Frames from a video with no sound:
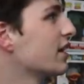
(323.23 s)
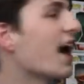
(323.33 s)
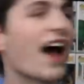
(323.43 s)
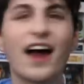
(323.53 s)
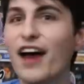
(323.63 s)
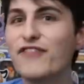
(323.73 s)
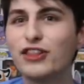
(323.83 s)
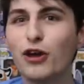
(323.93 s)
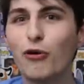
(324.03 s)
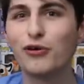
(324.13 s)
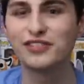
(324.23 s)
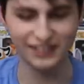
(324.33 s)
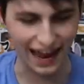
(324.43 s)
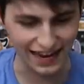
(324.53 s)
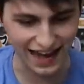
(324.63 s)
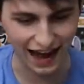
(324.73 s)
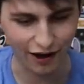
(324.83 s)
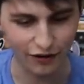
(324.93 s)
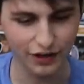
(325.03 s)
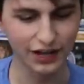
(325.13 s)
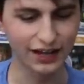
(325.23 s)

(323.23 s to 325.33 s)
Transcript: Yeah, I've got the whole set now.